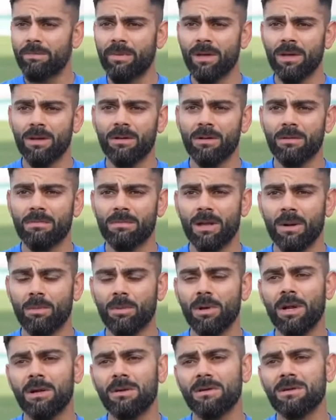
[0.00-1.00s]
big
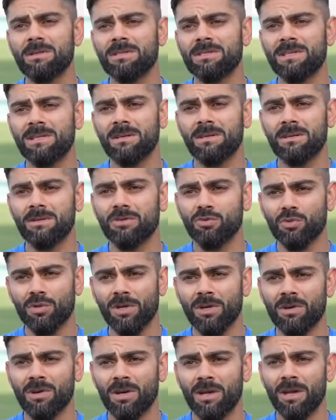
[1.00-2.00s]
double hundreds in
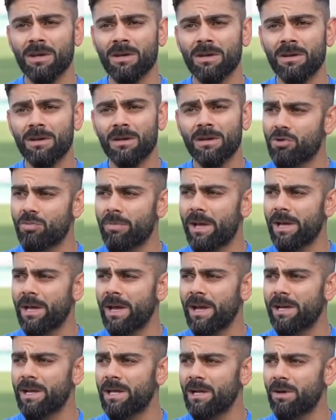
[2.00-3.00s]
junior cricket. So my
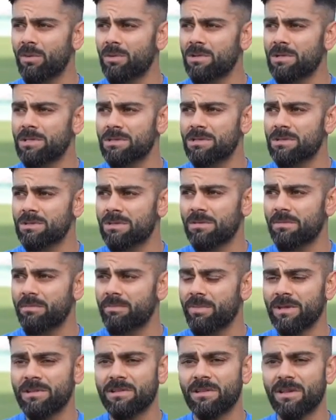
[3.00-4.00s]
idea was
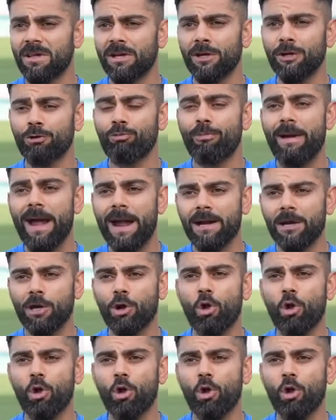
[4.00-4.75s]
basically to bat